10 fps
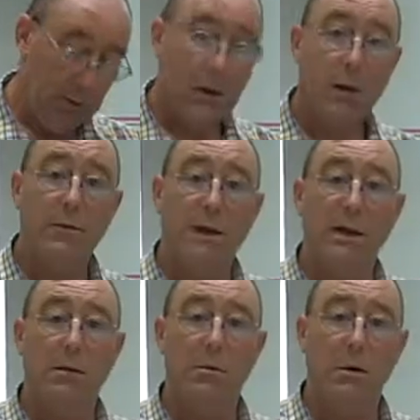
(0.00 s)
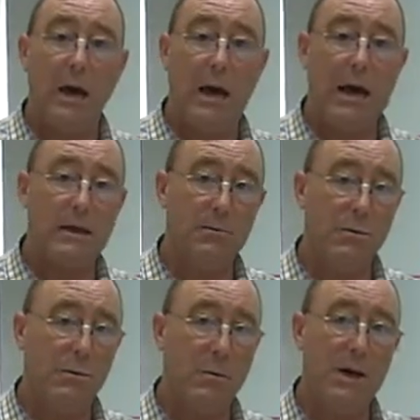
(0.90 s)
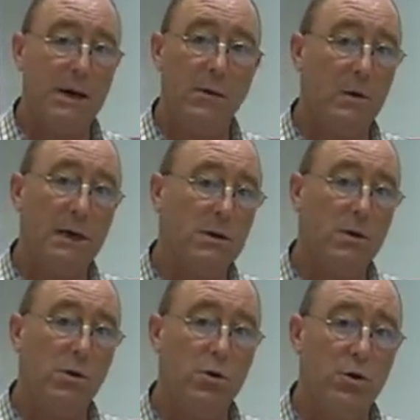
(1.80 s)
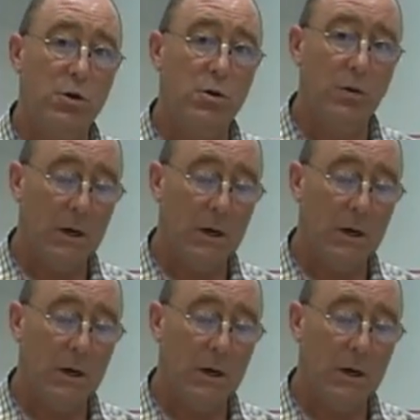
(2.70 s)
of the little atoms that make it. Well, that's not true.